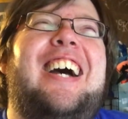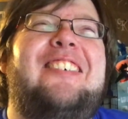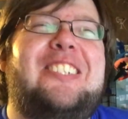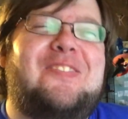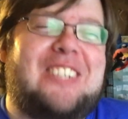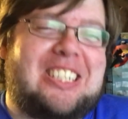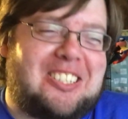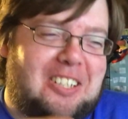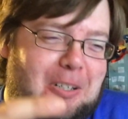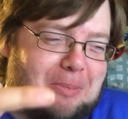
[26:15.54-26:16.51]
just
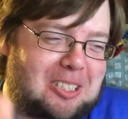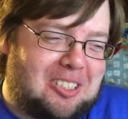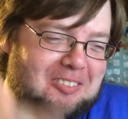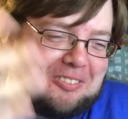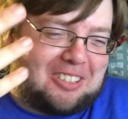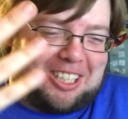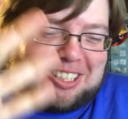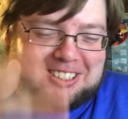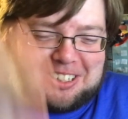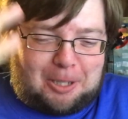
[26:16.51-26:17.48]
picturing a bunch of
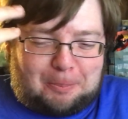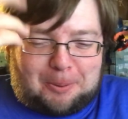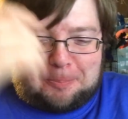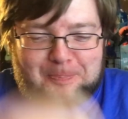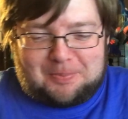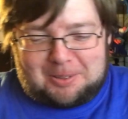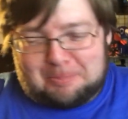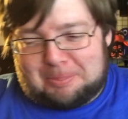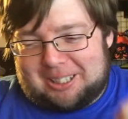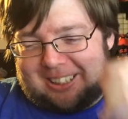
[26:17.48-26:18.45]
cards up a
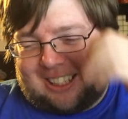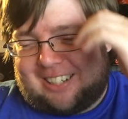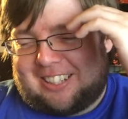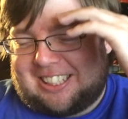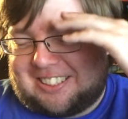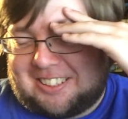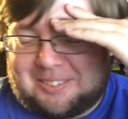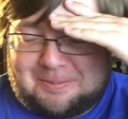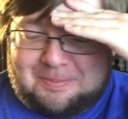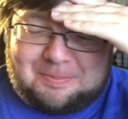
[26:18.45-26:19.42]
butt now. That's
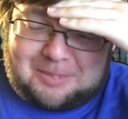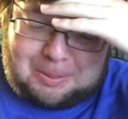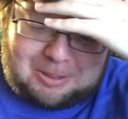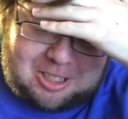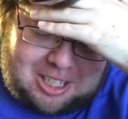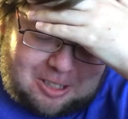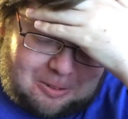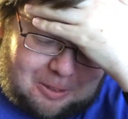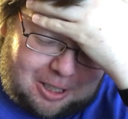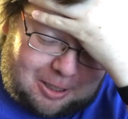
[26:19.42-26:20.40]
a image I
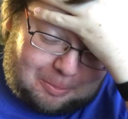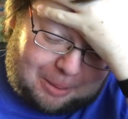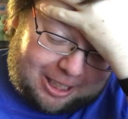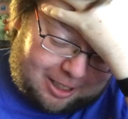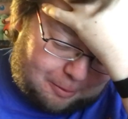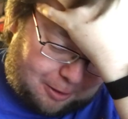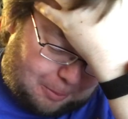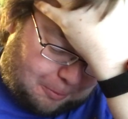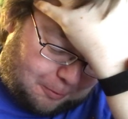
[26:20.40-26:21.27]
don't want in my head right